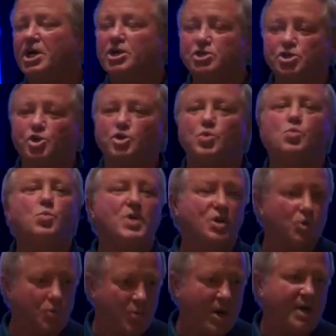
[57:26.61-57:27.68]
So you
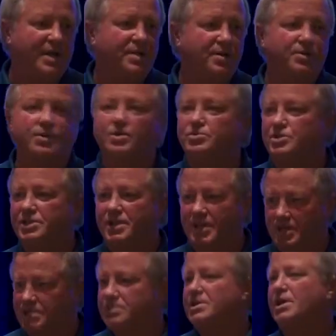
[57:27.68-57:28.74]
will run into those
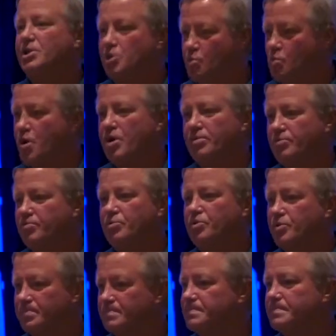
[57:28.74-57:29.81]
things and you work
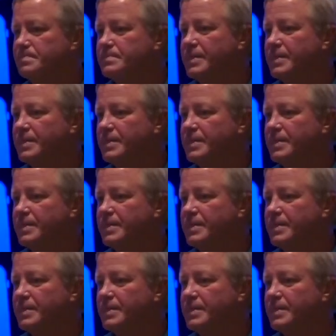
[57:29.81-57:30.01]
through them